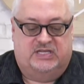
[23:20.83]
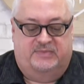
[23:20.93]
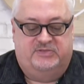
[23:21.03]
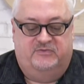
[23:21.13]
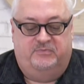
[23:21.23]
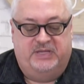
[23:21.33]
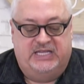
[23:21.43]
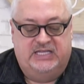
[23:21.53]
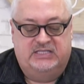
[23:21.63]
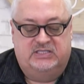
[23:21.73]
types of
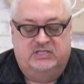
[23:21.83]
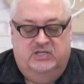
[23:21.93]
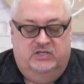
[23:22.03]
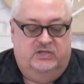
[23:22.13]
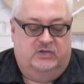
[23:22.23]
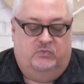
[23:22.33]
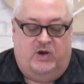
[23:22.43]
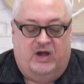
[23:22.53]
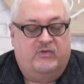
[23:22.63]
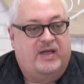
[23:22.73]
beads. You
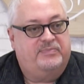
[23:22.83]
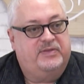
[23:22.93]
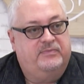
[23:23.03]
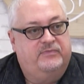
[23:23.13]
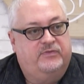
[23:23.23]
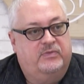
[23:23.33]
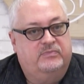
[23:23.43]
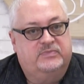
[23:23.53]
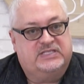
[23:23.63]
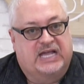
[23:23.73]
can wire wrap them
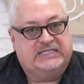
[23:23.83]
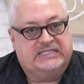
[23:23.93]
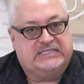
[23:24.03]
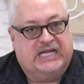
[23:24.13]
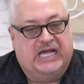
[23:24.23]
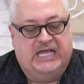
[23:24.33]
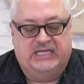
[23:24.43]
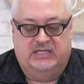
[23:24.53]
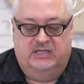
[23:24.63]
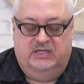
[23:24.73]
from side to
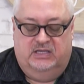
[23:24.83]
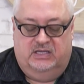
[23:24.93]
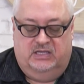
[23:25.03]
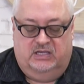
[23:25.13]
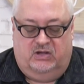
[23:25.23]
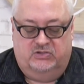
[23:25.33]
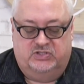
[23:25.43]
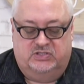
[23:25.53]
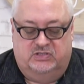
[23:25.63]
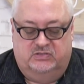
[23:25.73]
side.
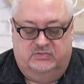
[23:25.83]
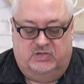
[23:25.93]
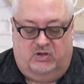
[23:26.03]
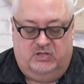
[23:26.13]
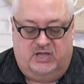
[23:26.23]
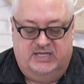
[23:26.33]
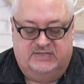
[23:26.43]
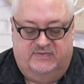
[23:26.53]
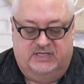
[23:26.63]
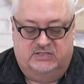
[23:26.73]
All
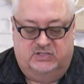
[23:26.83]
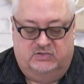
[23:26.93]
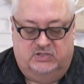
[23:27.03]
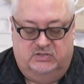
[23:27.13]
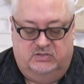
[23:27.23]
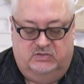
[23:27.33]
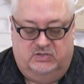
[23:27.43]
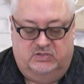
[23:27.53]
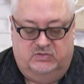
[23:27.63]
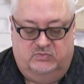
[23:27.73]
kinds of things you
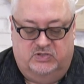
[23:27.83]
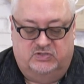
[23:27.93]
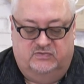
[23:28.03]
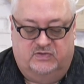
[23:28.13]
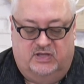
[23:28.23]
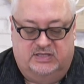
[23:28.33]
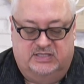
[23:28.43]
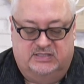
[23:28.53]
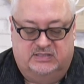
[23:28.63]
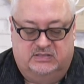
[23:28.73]
can do once you've
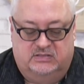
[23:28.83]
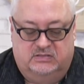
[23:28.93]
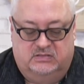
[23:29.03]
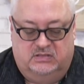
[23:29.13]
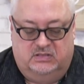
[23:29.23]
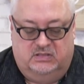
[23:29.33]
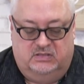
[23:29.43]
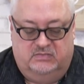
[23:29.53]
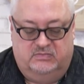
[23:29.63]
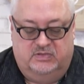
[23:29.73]
got this
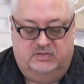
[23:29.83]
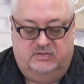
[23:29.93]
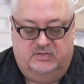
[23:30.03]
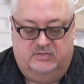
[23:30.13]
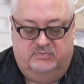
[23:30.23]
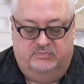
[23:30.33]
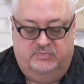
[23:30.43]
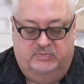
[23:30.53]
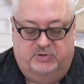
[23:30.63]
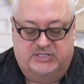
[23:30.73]

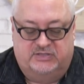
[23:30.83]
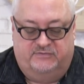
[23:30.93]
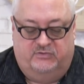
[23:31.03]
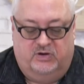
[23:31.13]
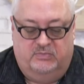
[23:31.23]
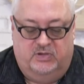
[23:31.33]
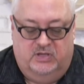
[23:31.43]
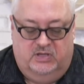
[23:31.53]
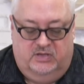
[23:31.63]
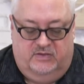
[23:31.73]
the bracelet
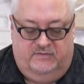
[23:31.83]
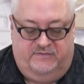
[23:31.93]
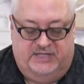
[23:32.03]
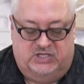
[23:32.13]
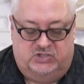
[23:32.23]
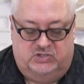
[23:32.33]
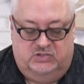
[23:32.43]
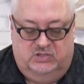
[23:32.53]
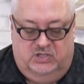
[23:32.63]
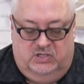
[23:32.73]
form
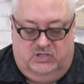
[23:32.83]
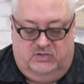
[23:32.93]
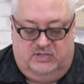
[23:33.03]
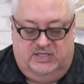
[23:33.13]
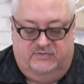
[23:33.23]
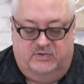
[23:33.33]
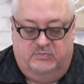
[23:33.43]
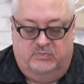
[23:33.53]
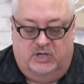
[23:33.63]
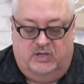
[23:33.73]
finished. You can
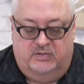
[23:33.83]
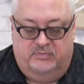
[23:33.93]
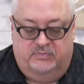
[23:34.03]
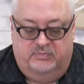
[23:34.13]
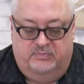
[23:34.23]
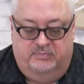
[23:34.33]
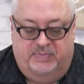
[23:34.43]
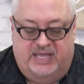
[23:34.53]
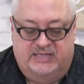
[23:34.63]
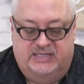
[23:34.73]
even
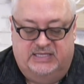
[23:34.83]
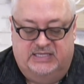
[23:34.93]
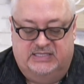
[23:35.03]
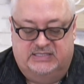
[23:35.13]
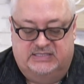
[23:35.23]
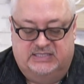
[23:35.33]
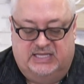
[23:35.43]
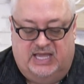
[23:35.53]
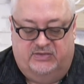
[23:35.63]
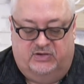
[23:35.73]
bend these
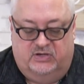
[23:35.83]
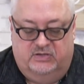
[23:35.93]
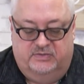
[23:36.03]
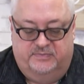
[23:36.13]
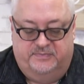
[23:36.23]
together